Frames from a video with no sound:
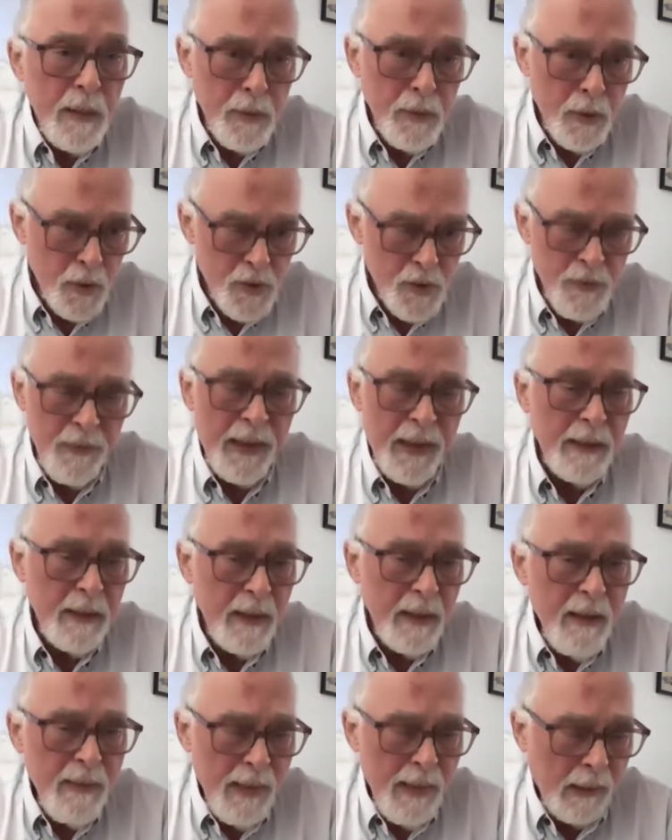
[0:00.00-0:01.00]
because of
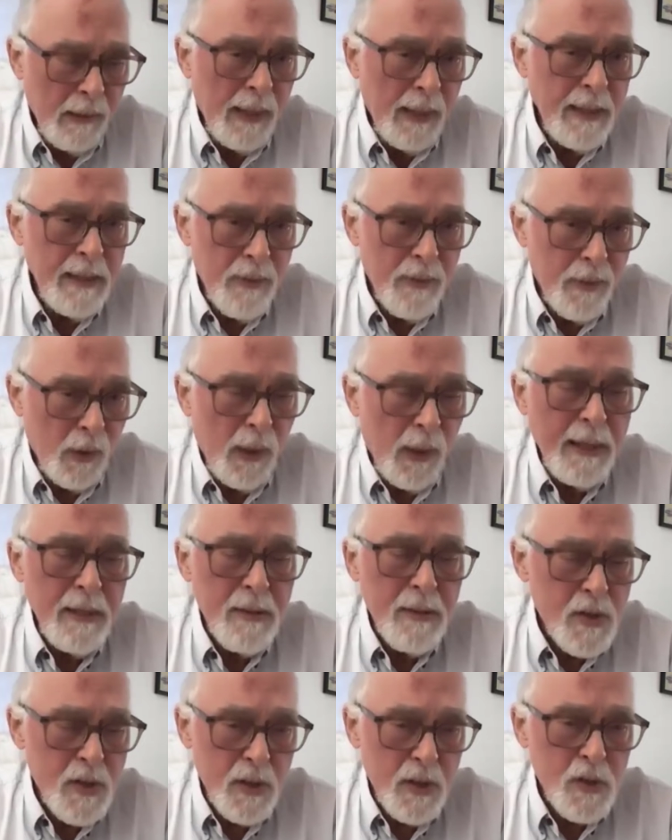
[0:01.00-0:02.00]
the
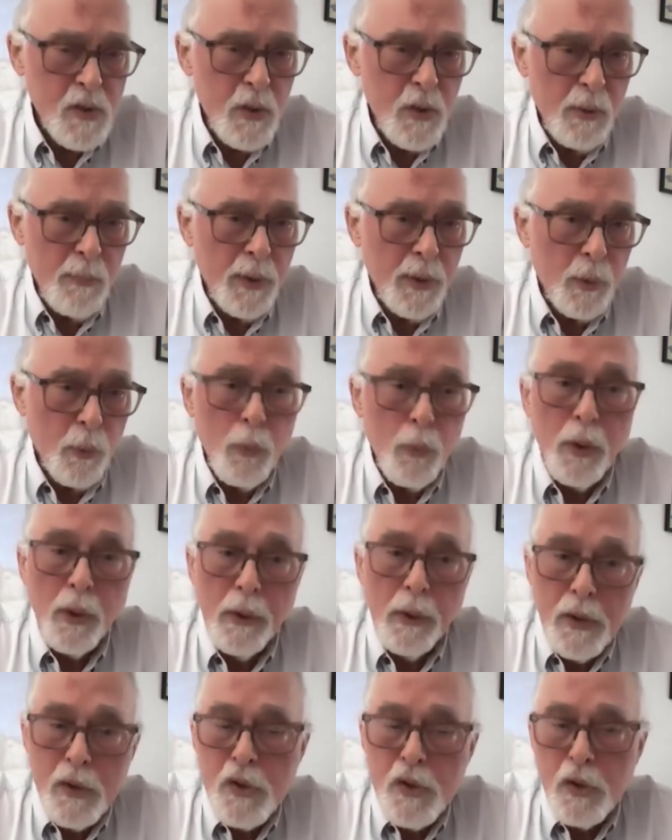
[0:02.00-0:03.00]
latency is going to be a
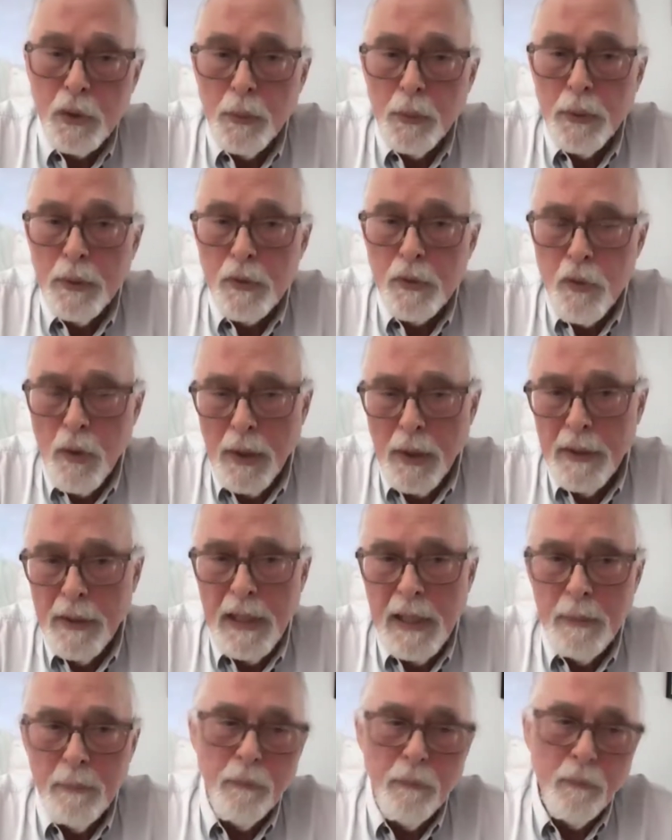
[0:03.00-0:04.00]
real issue in trying to
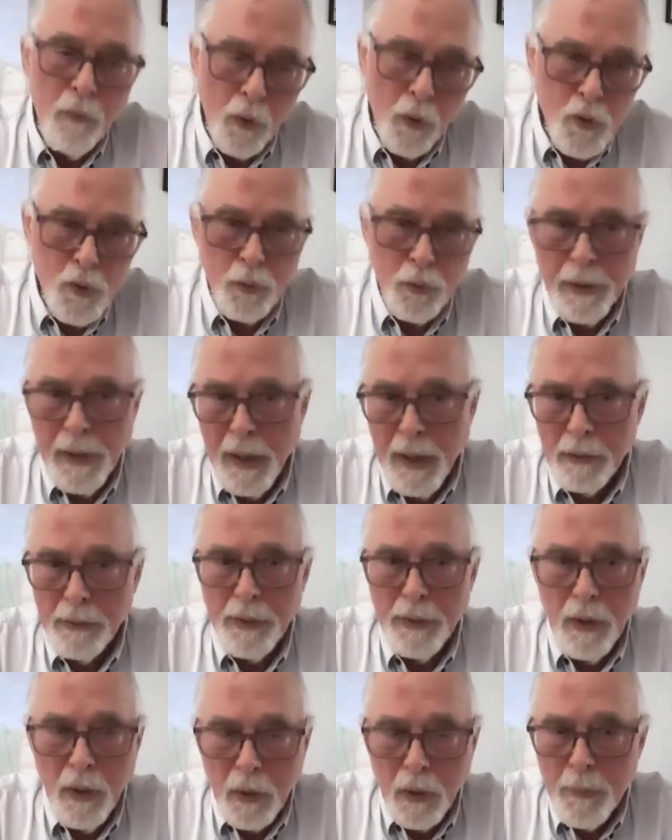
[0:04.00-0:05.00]
keep virtual
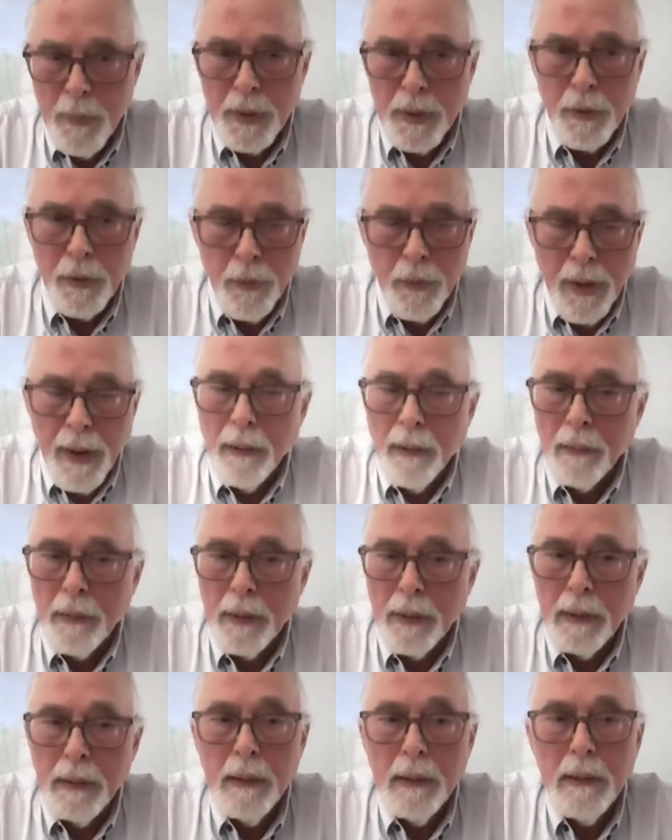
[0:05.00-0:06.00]
reality, augmented
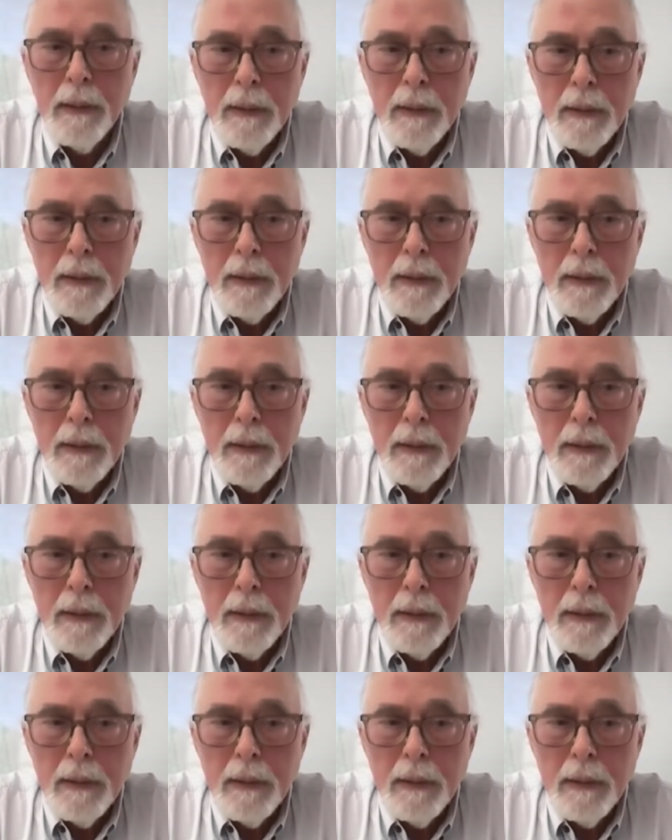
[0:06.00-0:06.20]
reality.